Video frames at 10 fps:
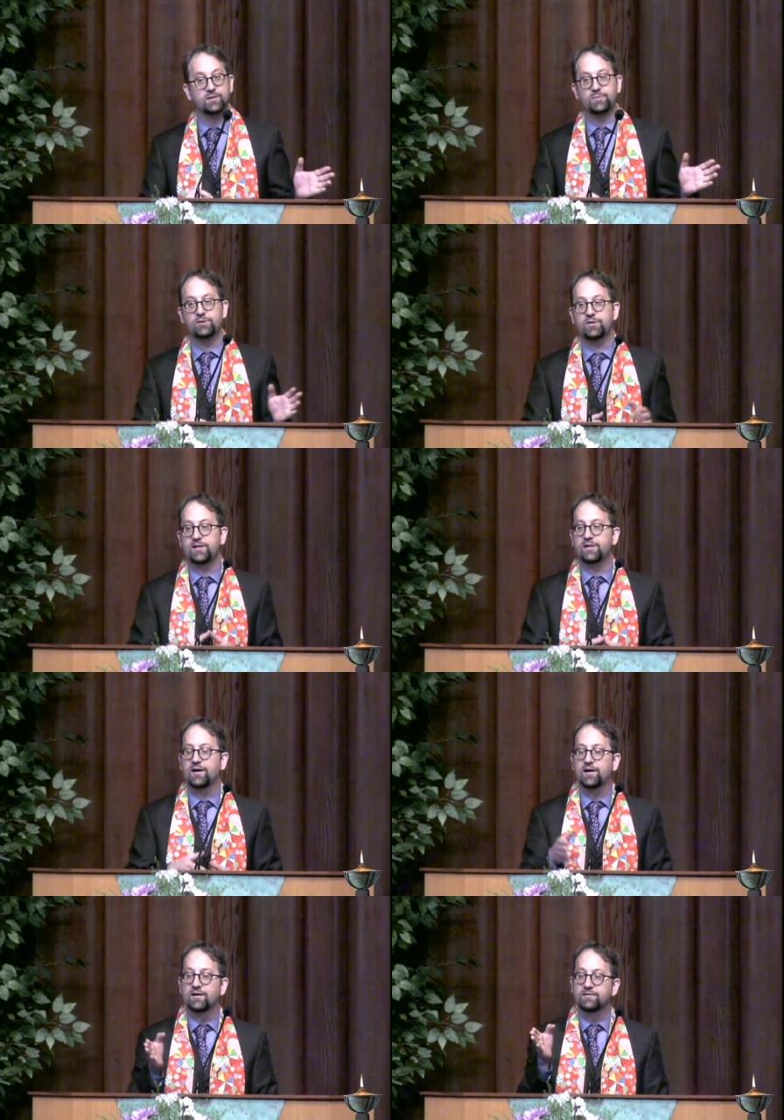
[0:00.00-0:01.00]
beauty
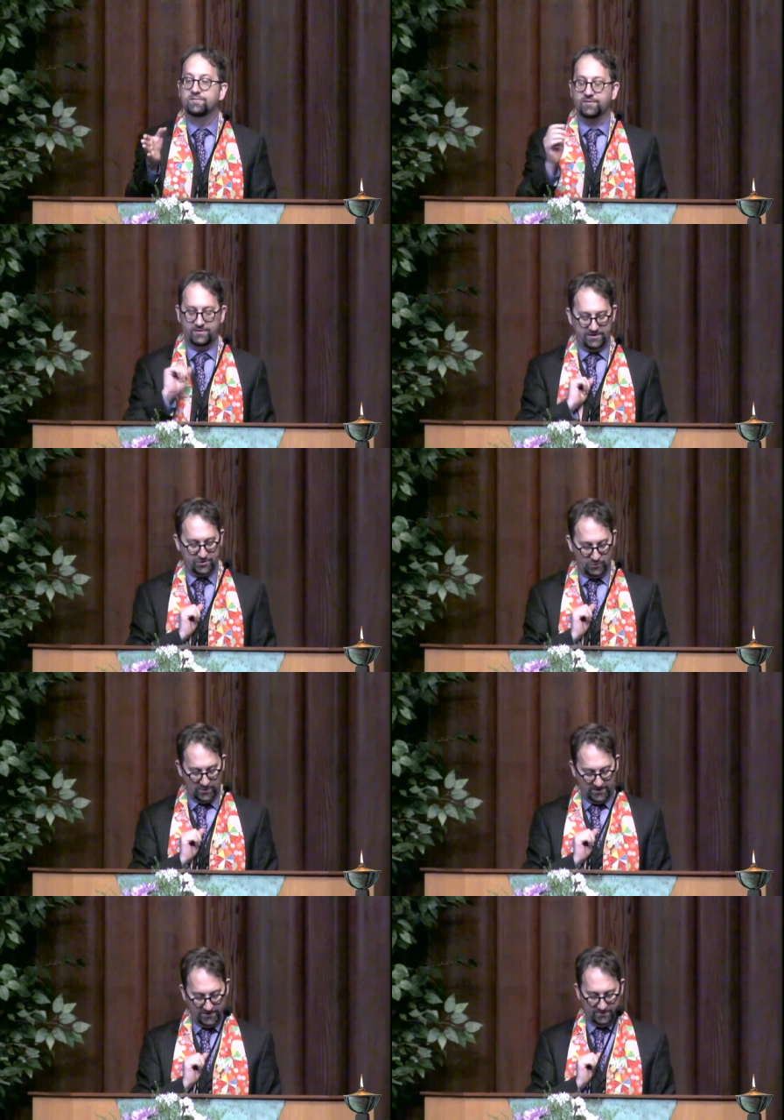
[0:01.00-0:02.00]
of this
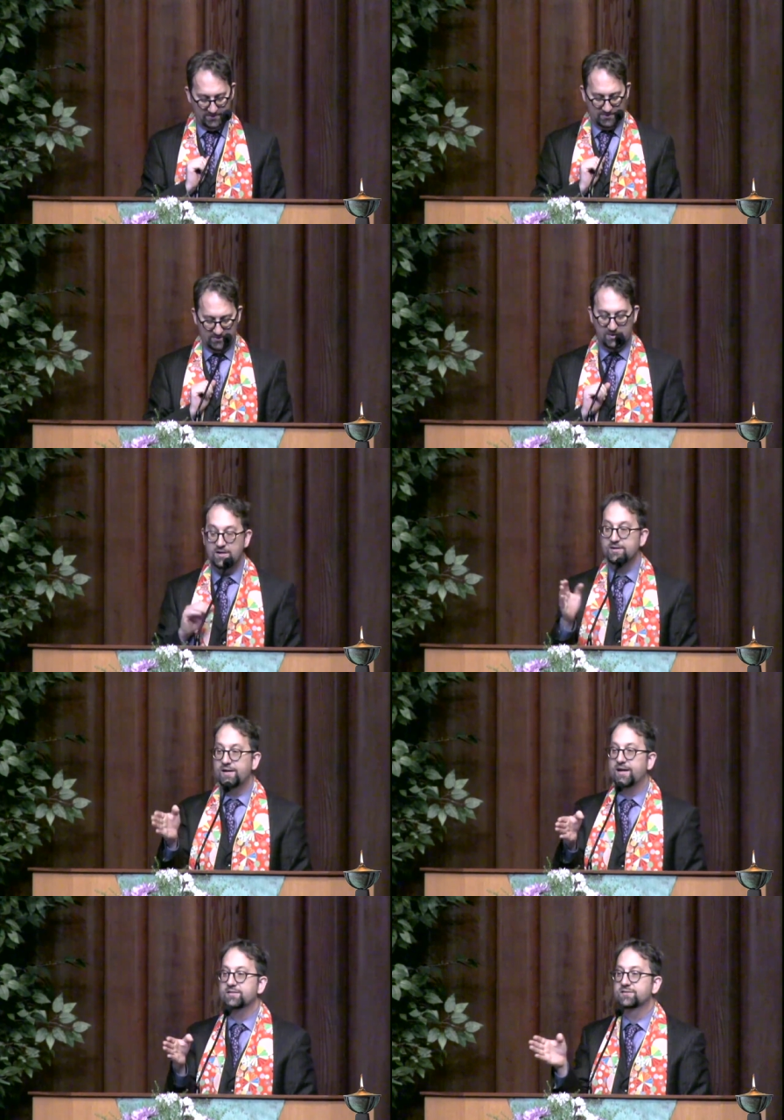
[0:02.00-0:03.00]
one
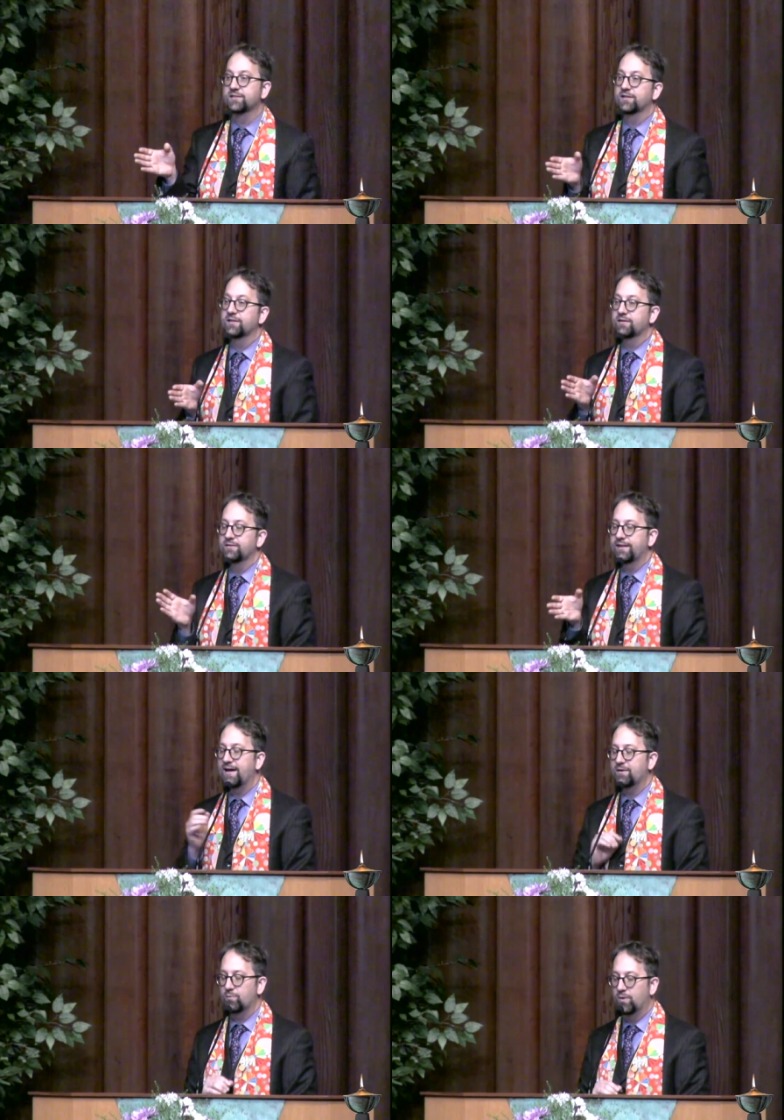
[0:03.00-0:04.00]
next to
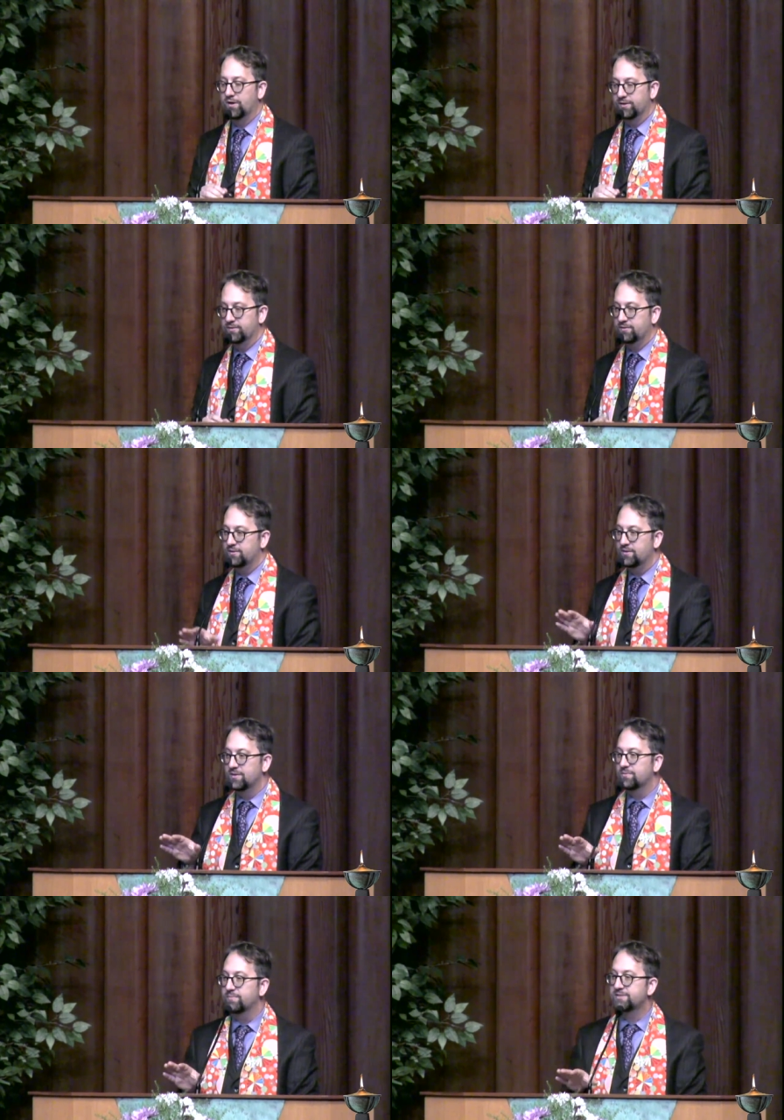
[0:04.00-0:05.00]
that one,
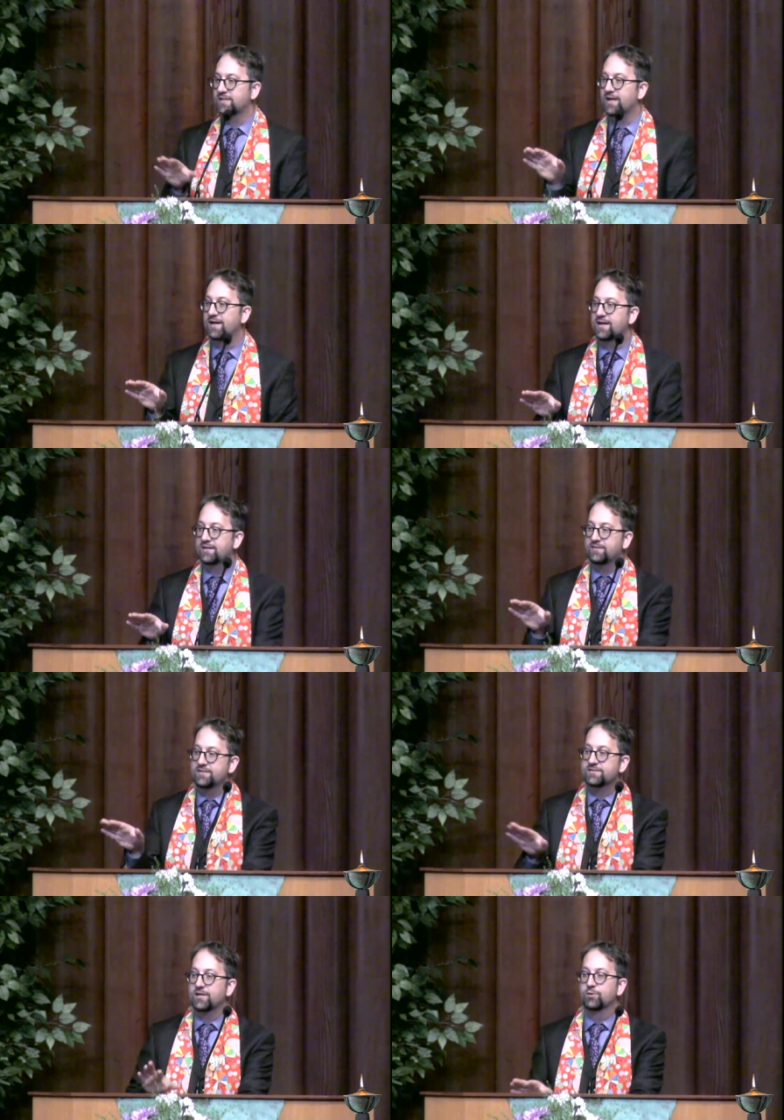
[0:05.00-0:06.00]
beside
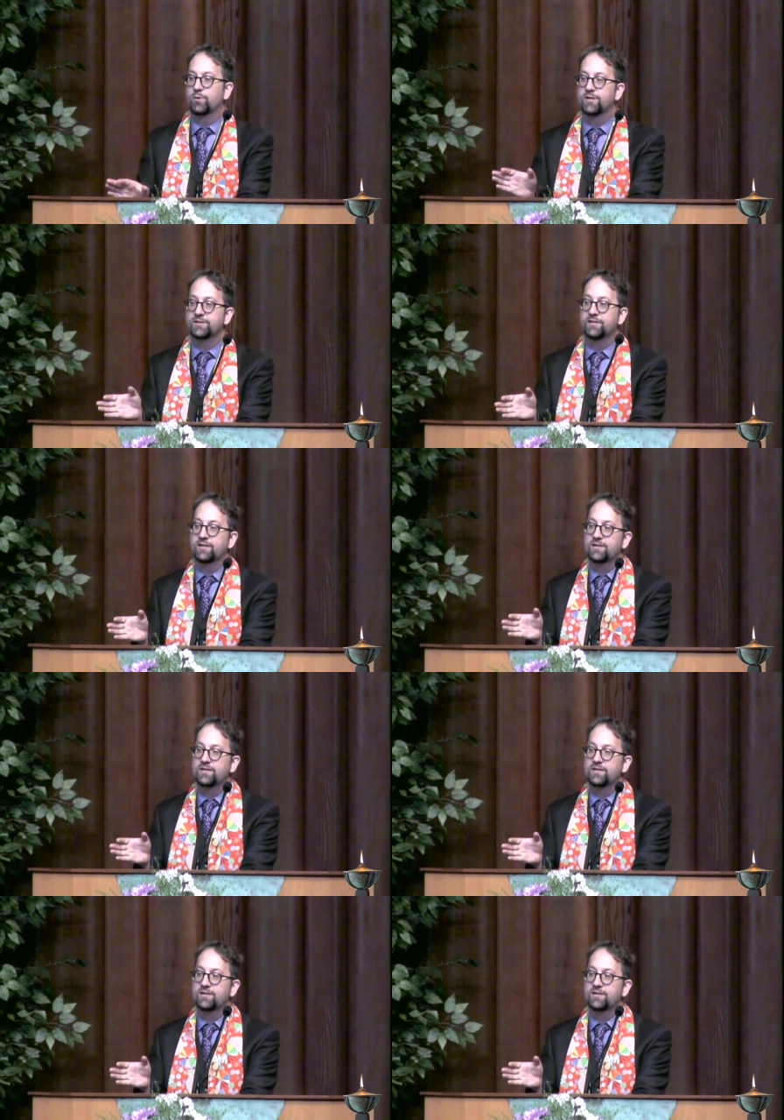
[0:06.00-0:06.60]
this other one,